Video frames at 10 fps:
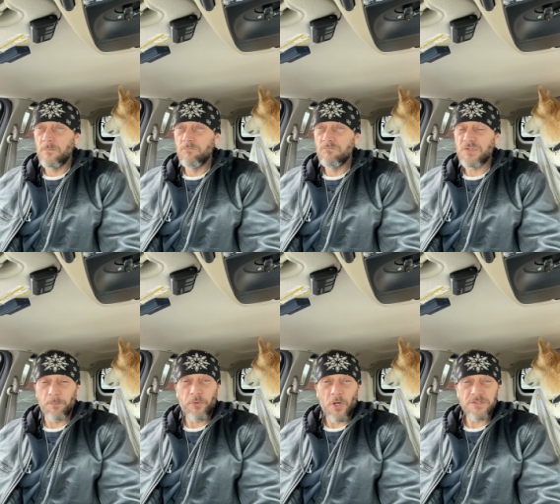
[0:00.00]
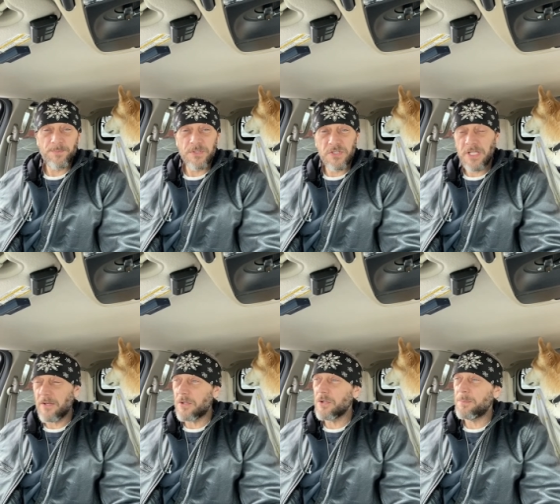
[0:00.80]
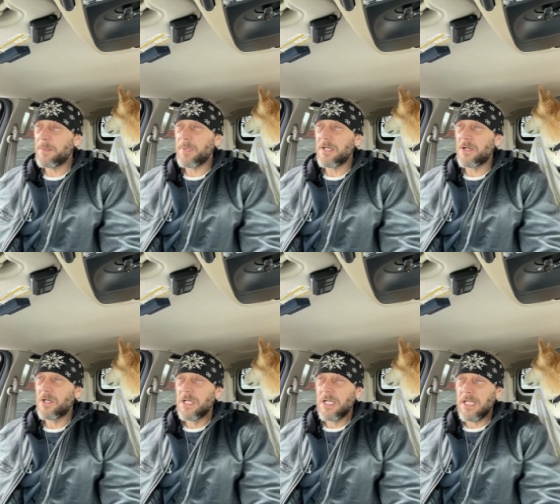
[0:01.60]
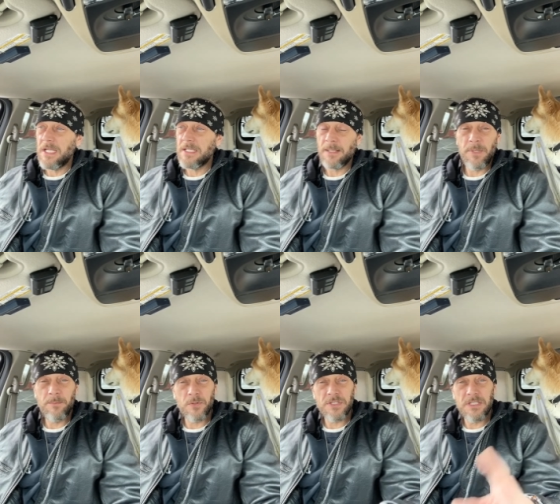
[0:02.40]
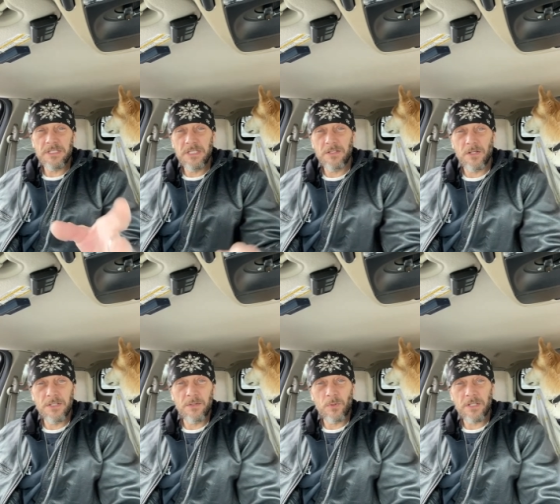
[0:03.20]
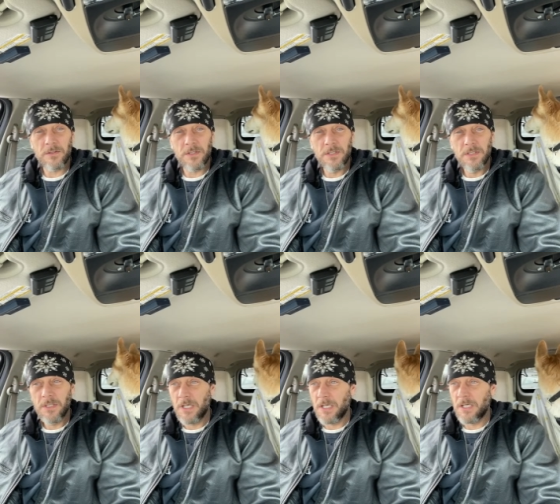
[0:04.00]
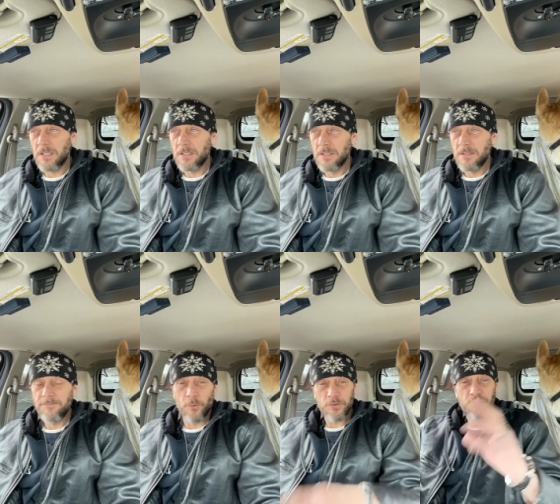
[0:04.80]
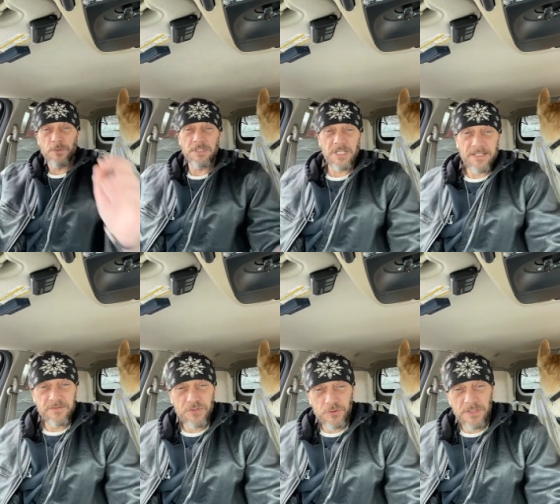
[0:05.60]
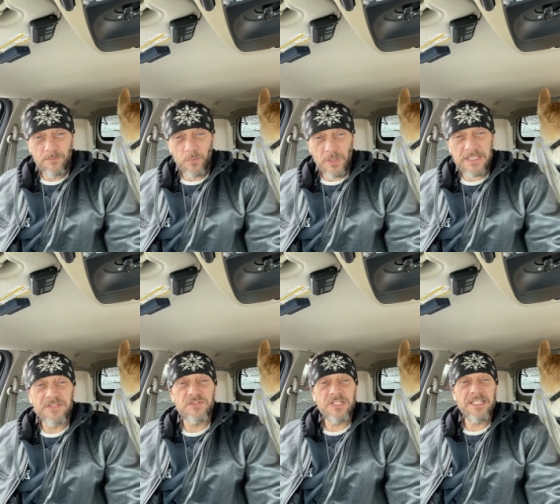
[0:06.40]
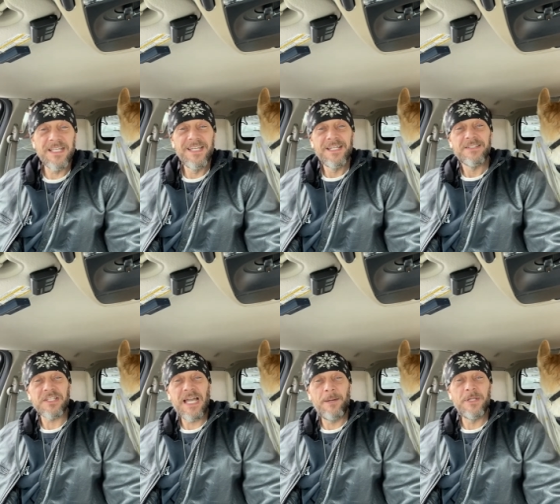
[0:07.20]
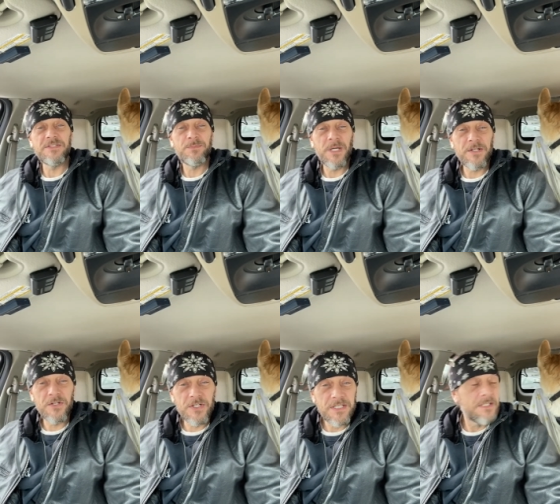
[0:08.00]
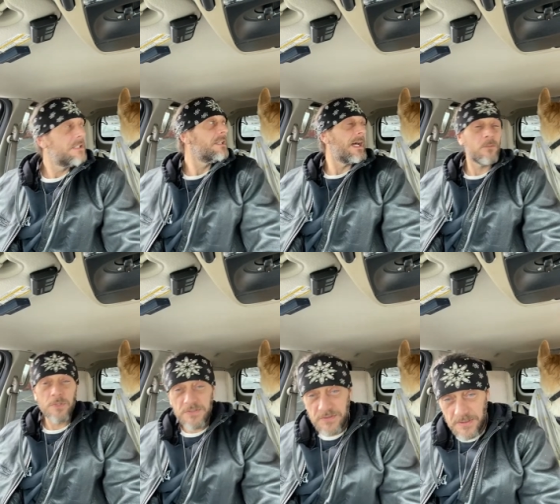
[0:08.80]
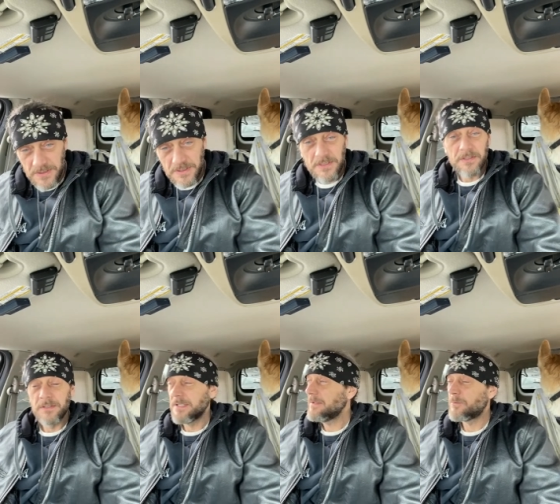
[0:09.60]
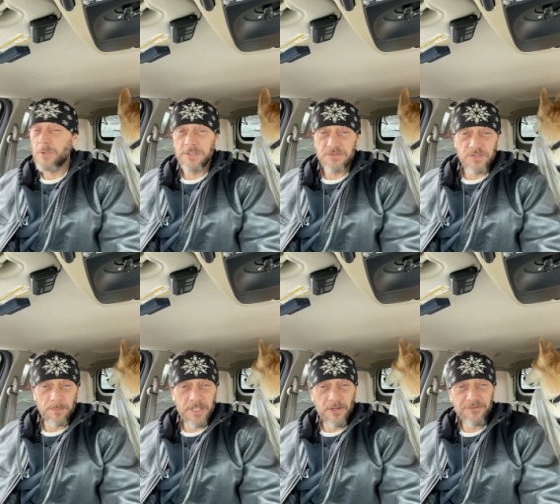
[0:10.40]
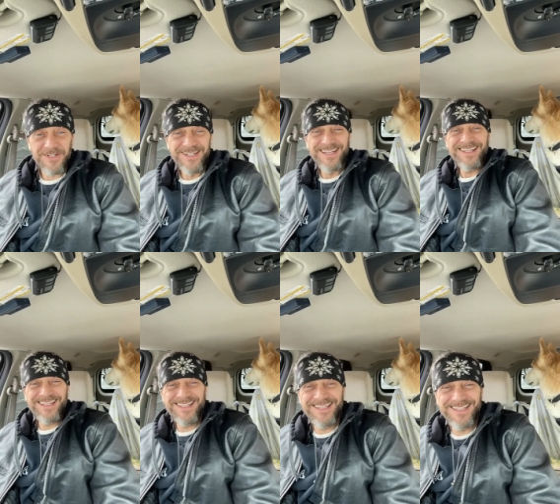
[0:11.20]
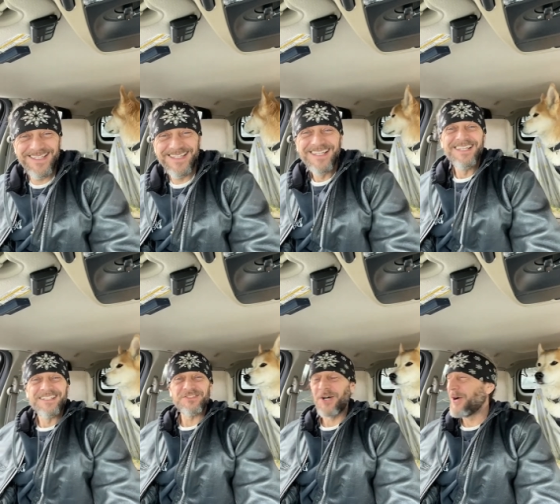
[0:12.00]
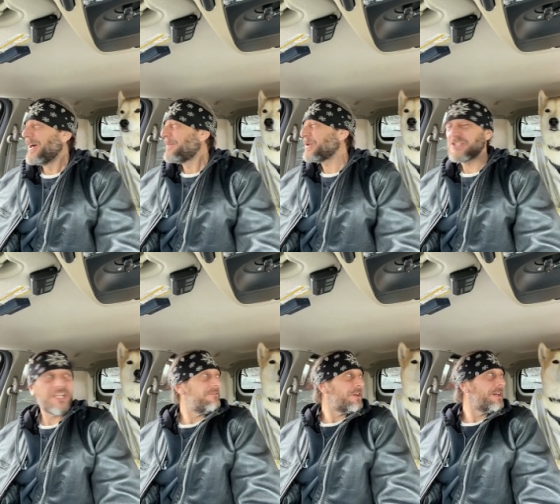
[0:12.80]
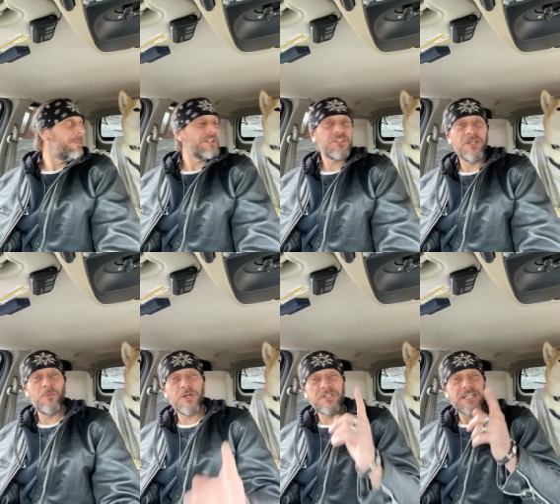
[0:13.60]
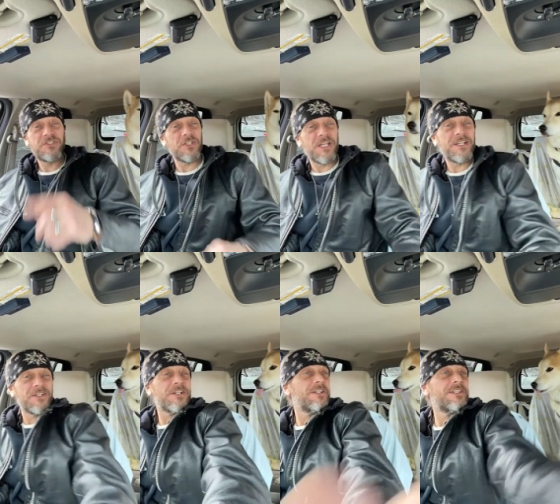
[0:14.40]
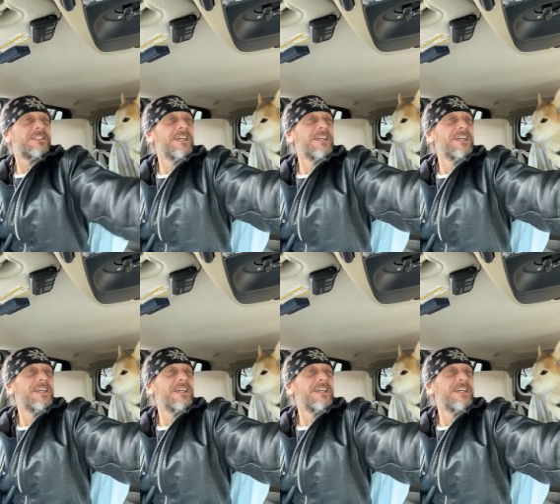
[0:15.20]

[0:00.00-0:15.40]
some thoughts put together a little bit better, and I'm able to get on the regular full screen live stream where I can see the comments better and not risk running somebody over. So appreciate it very much, and we'll catch you later.